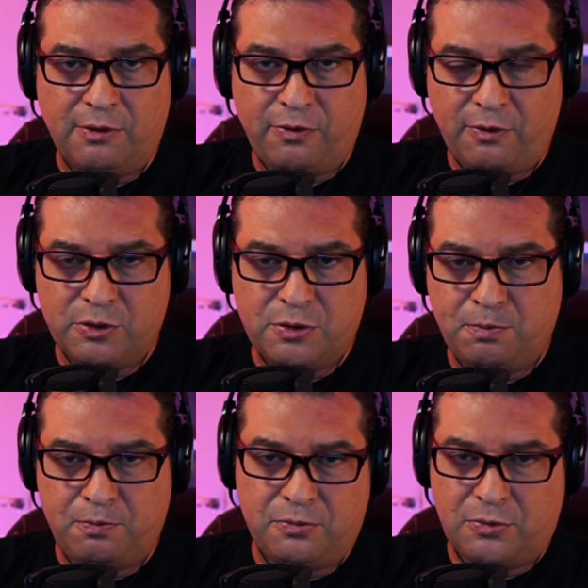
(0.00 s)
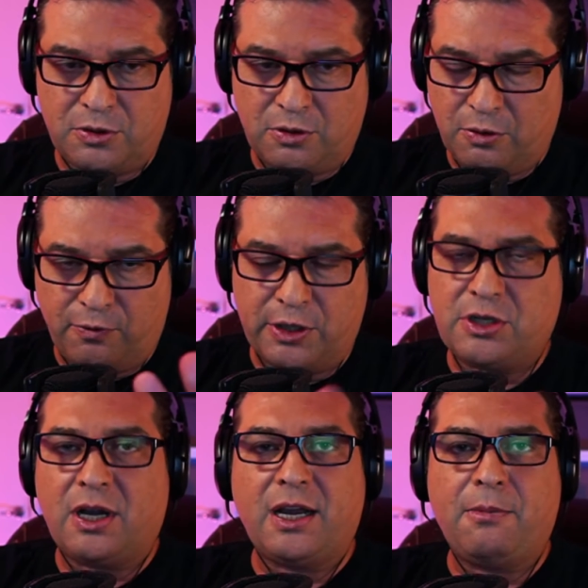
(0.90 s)
you're
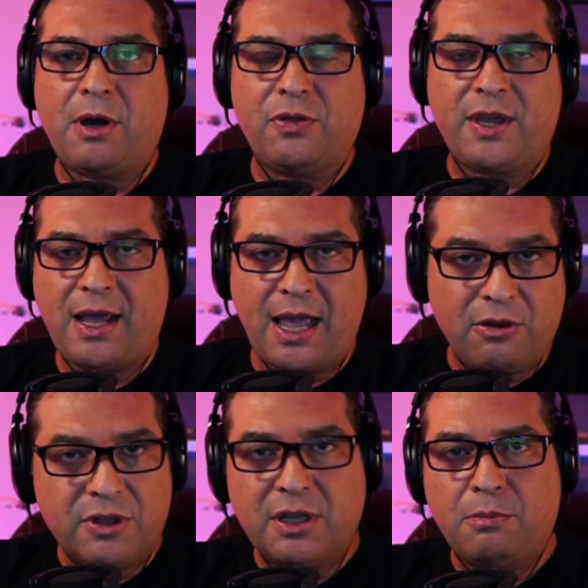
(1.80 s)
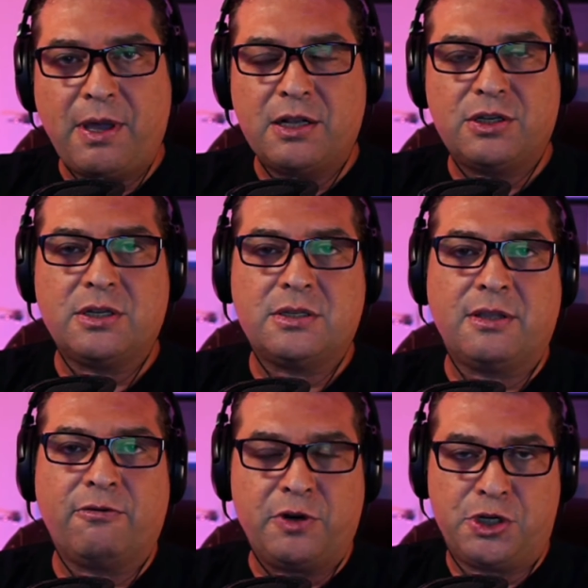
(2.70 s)
talking about the haunted mansions,
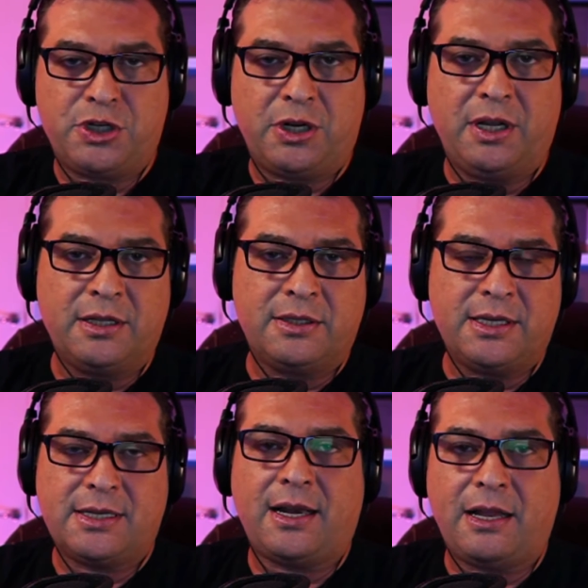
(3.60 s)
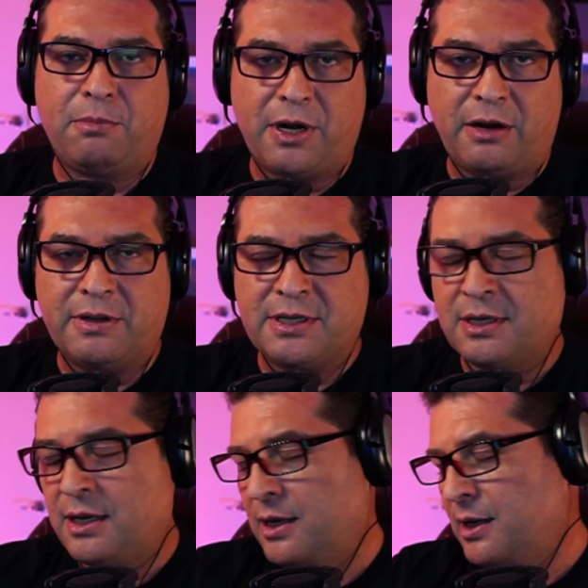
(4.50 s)
the version in Disneyland Paris,
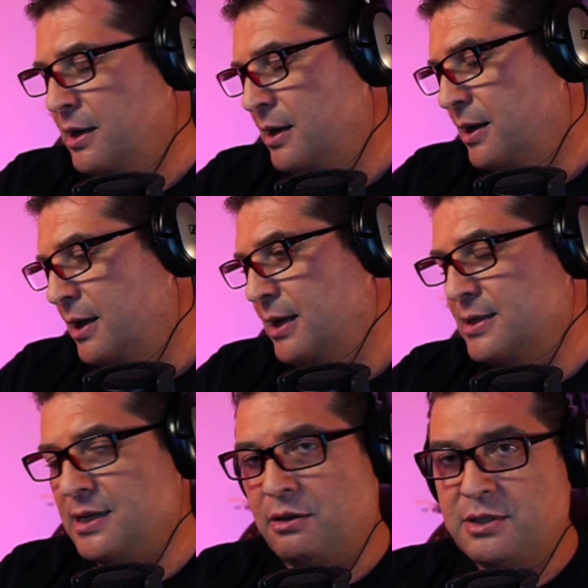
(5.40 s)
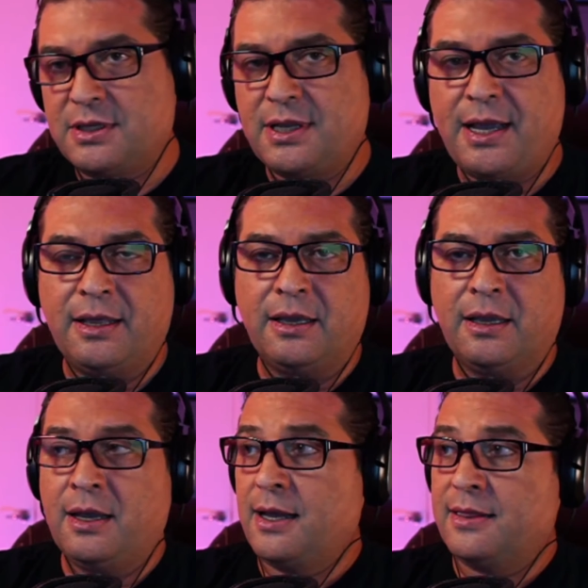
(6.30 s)
it is outstanding.
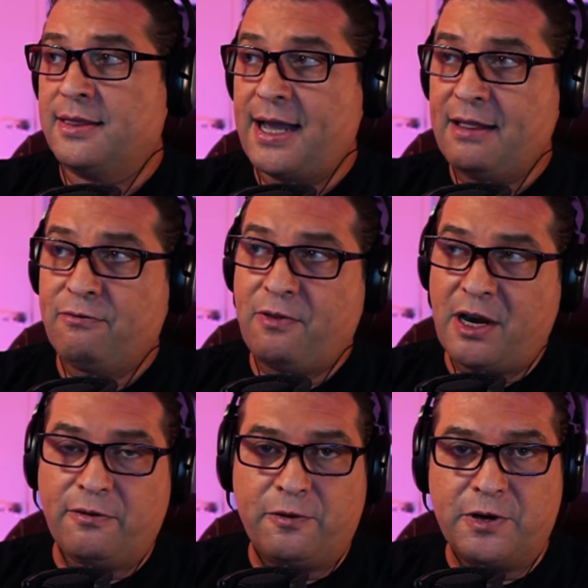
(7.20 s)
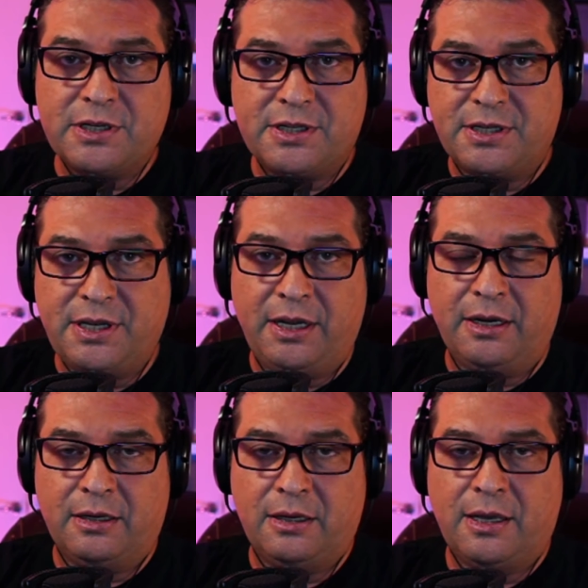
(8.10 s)
That very first
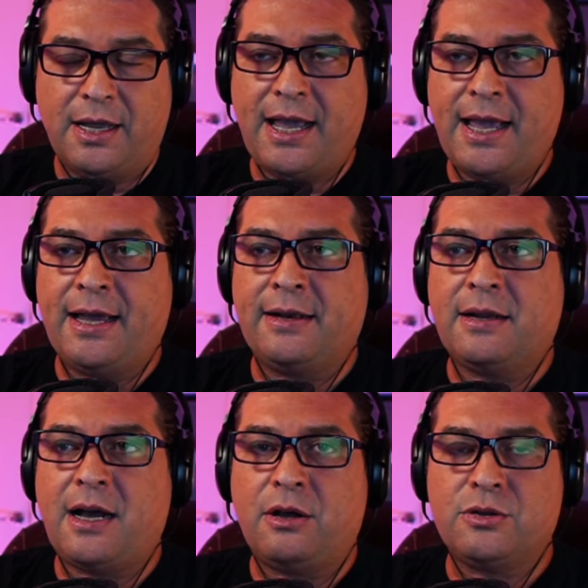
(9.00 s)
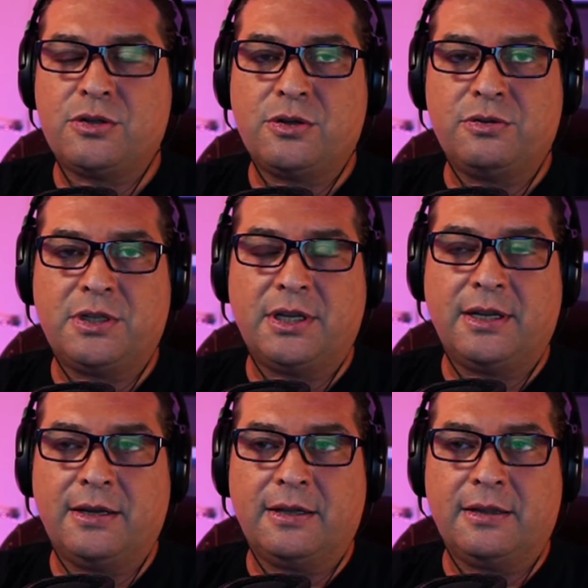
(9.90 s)
scene, and also
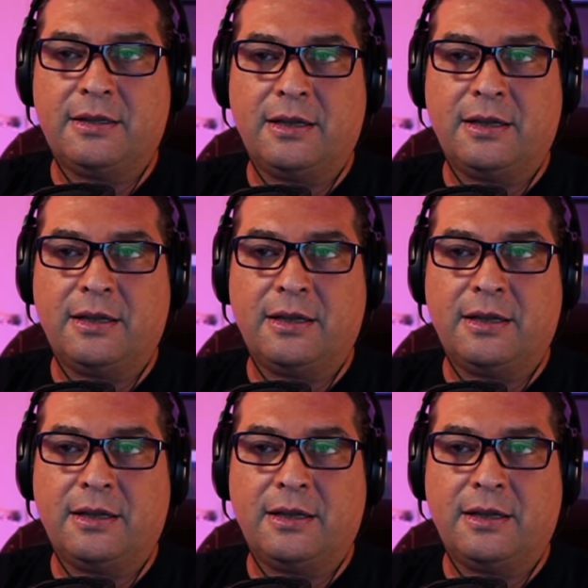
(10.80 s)
the